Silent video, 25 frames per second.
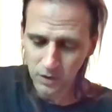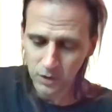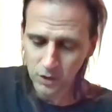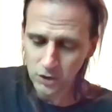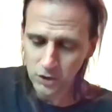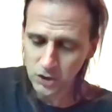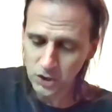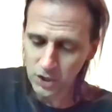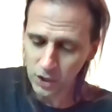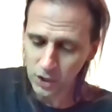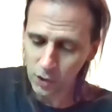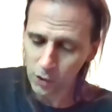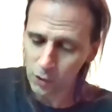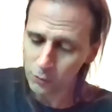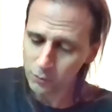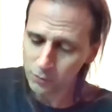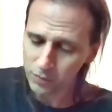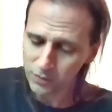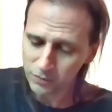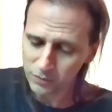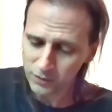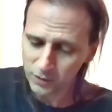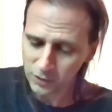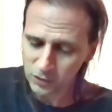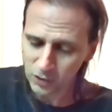She
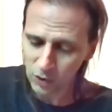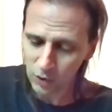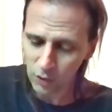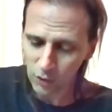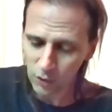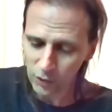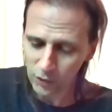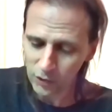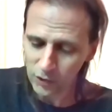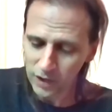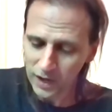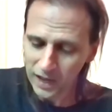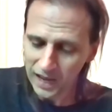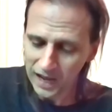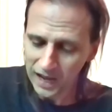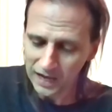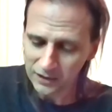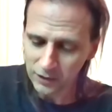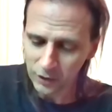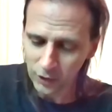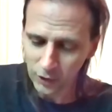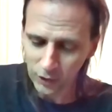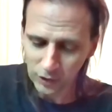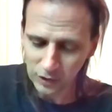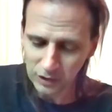opened the door
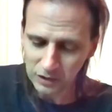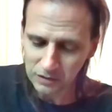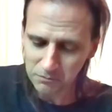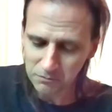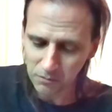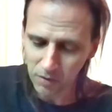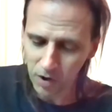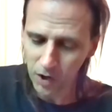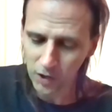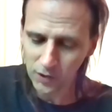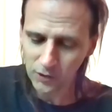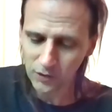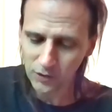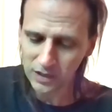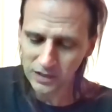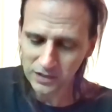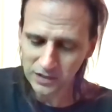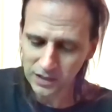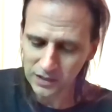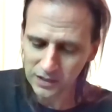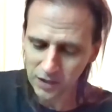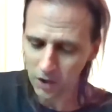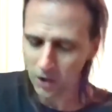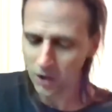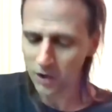and herded Margaret
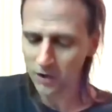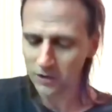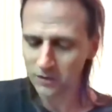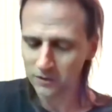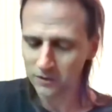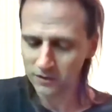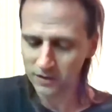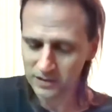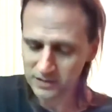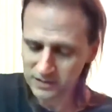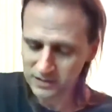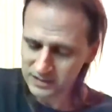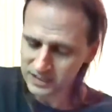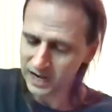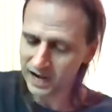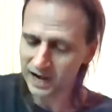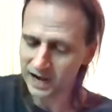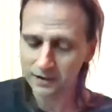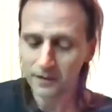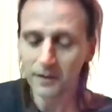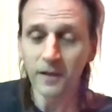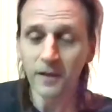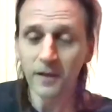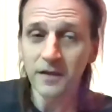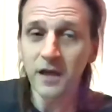and Arthur inside.
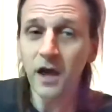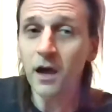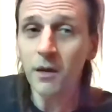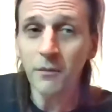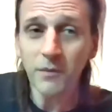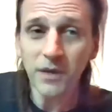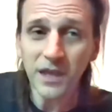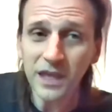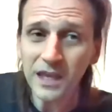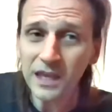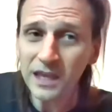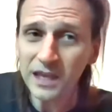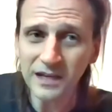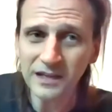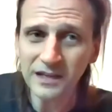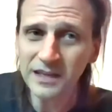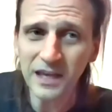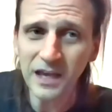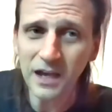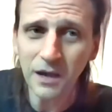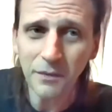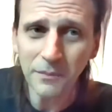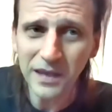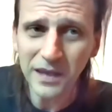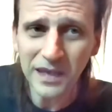Come in,
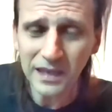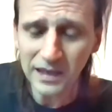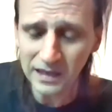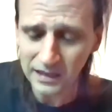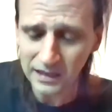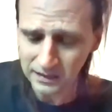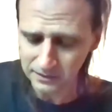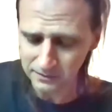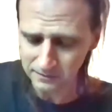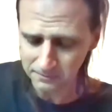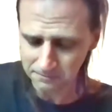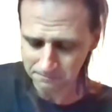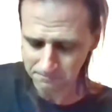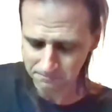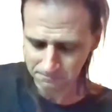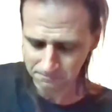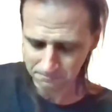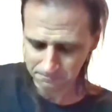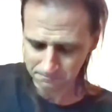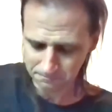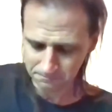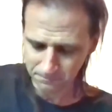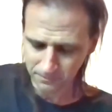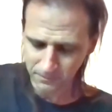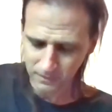come in.
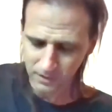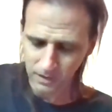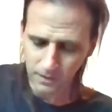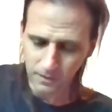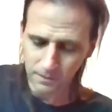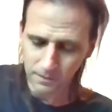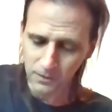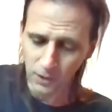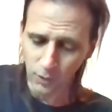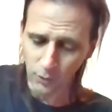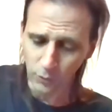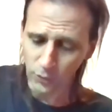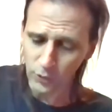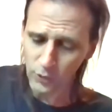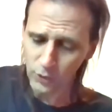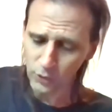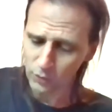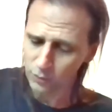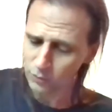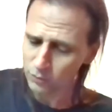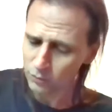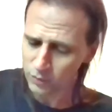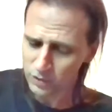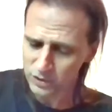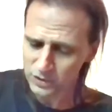The
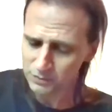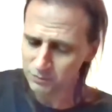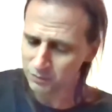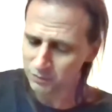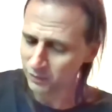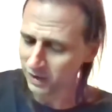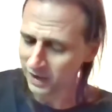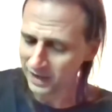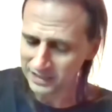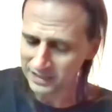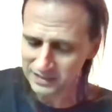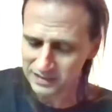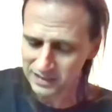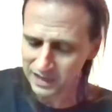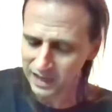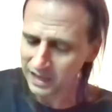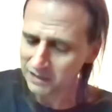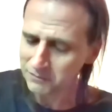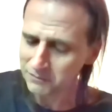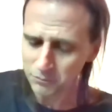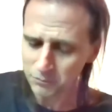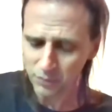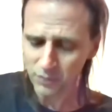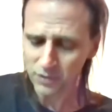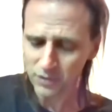room was bright
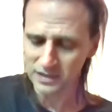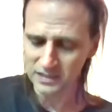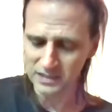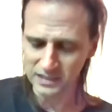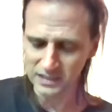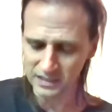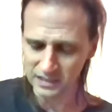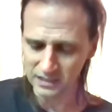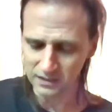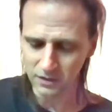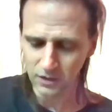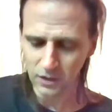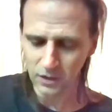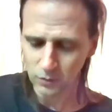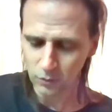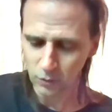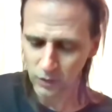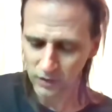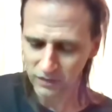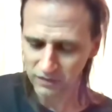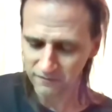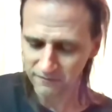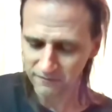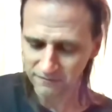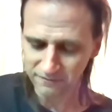and pretty,
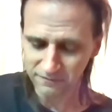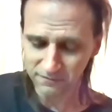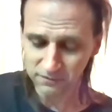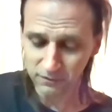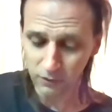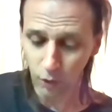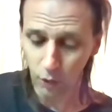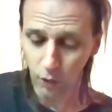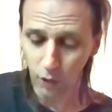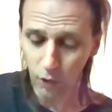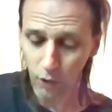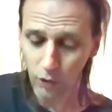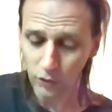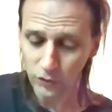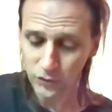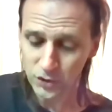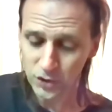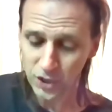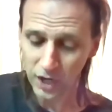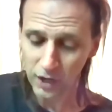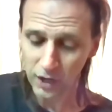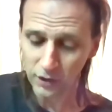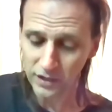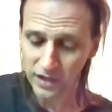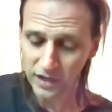with floral
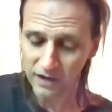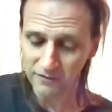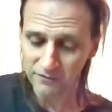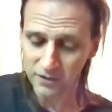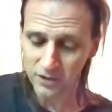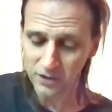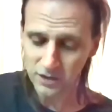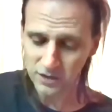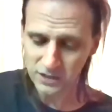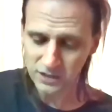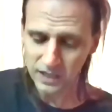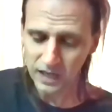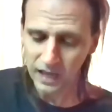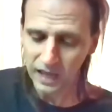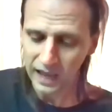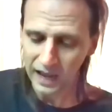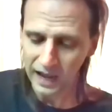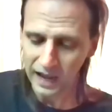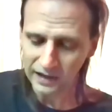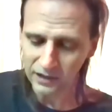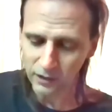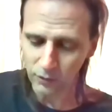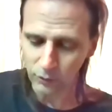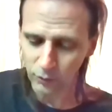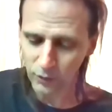chair covers
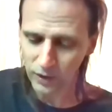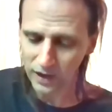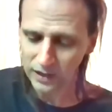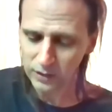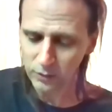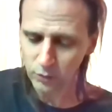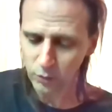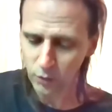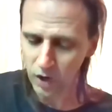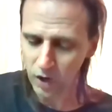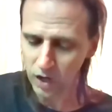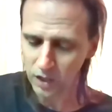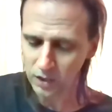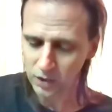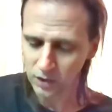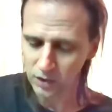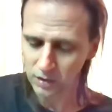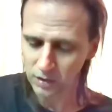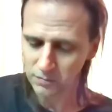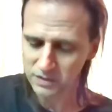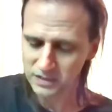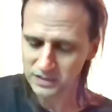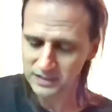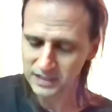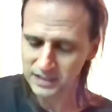and a red rocker
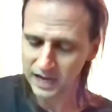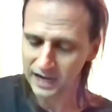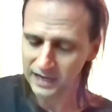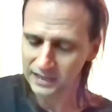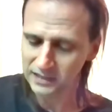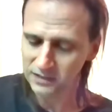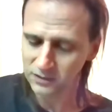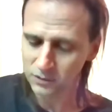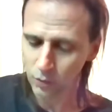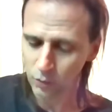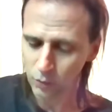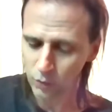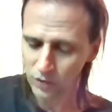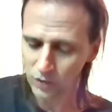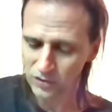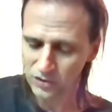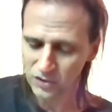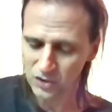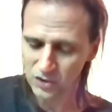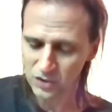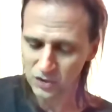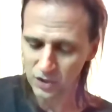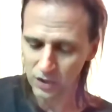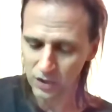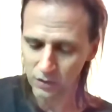beside the wood
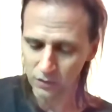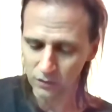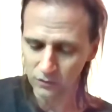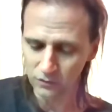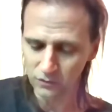stove.